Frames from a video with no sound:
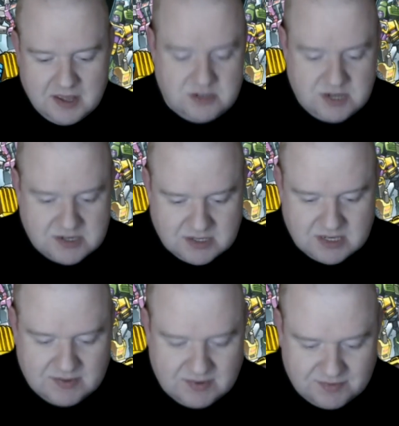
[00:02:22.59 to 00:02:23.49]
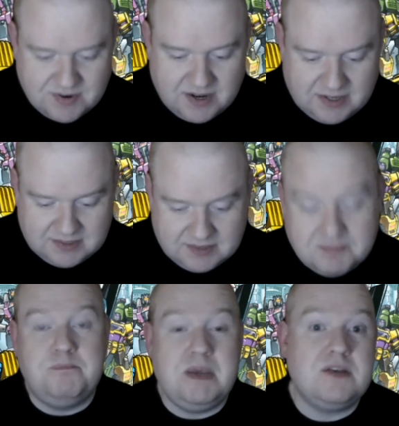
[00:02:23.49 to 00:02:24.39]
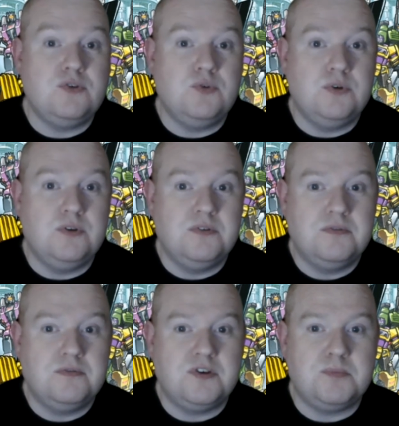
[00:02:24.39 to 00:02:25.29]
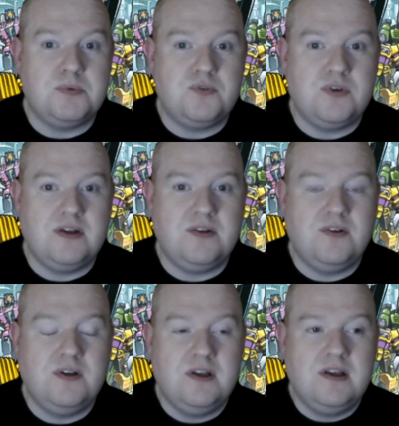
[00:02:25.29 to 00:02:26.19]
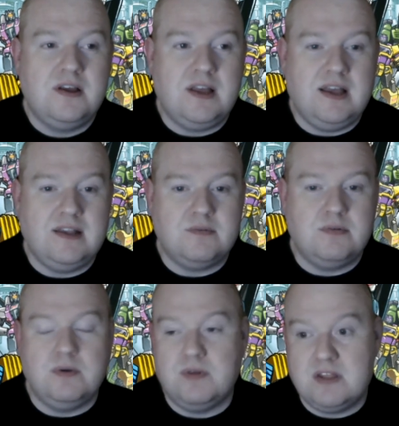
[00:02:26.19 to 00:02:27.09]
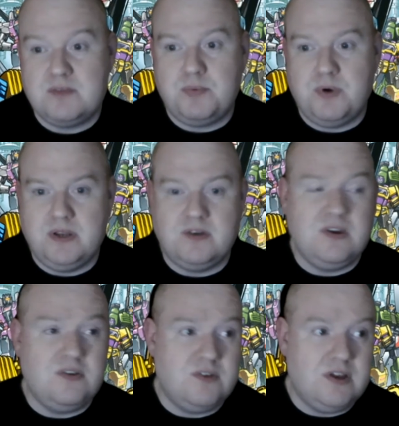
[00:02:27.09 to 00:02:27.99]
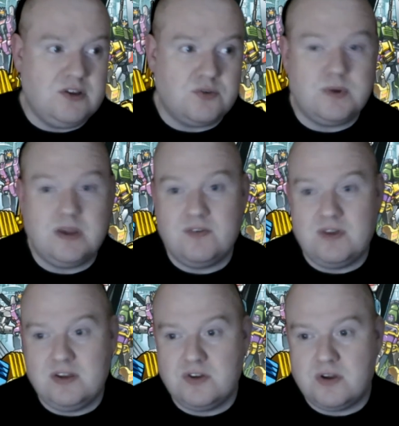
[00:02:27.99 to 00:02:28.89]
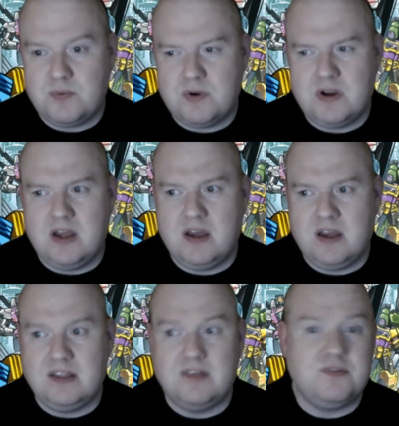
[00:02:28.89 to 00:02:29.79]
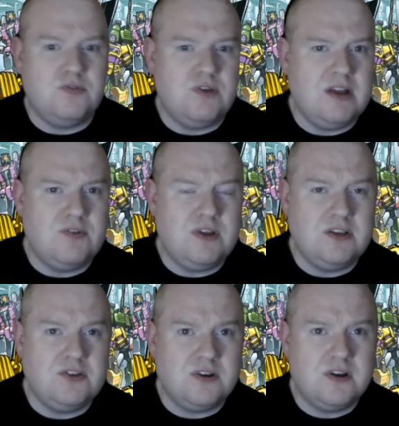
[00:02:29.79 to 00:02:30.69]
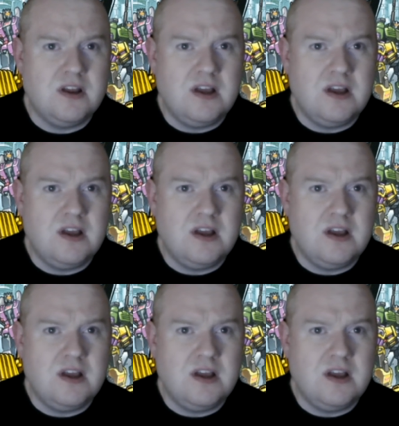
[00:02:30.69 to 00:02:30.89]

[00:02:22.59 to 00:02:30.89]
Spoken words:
Jason David Frank, best known for his portrayal as well at this point Green Ranger, White Ranger, a different Red Ranger.